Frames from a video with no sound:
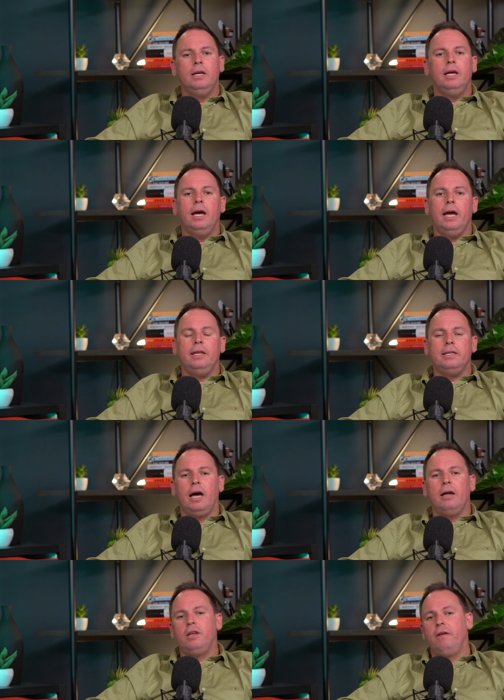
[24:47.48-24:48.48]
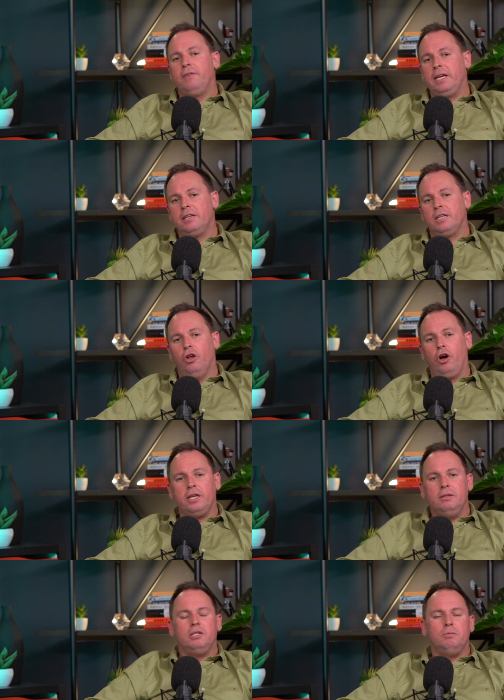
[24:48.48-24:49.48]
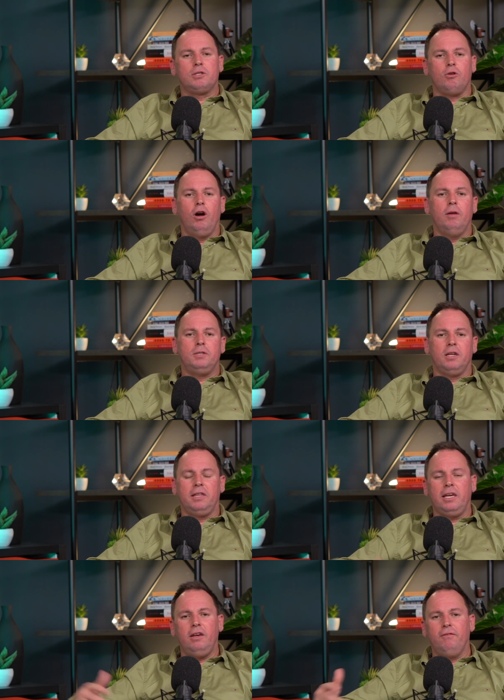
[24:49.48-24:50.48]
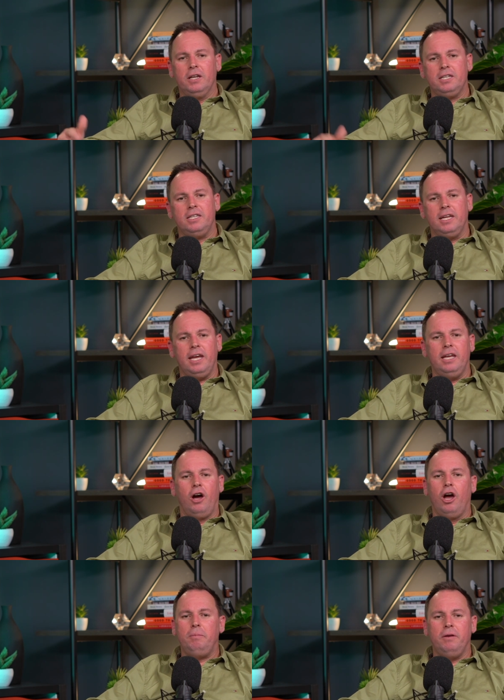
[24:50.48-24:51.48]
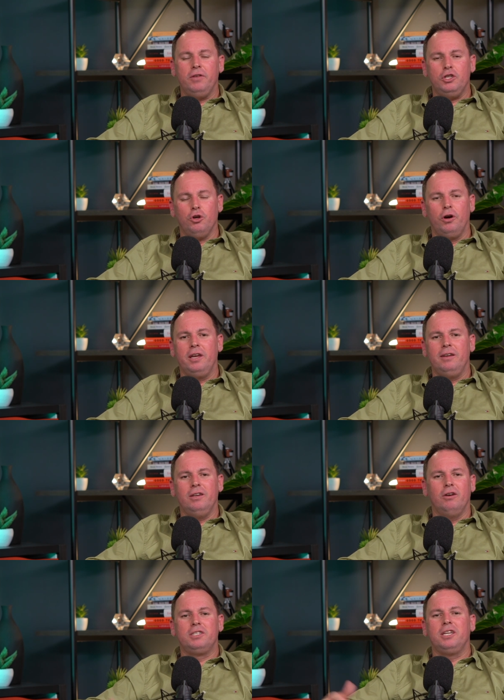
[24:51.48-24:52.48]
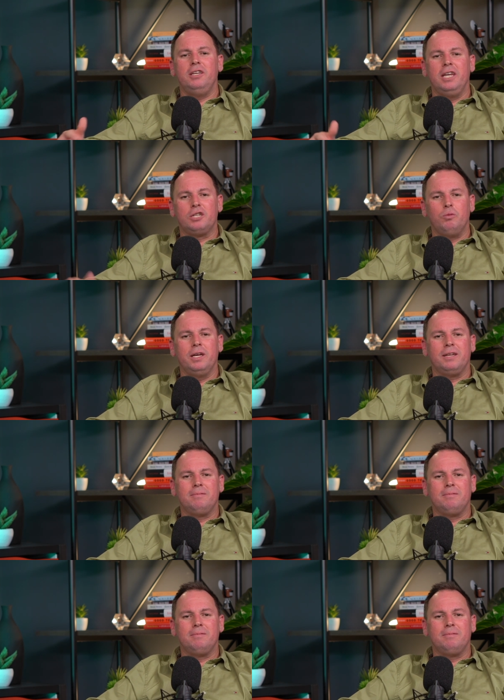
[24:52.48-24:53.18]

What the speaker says: and don't forget to like and subscribe. So thank you for listening in. I hope you've enjoyed it, and I'll see you next week.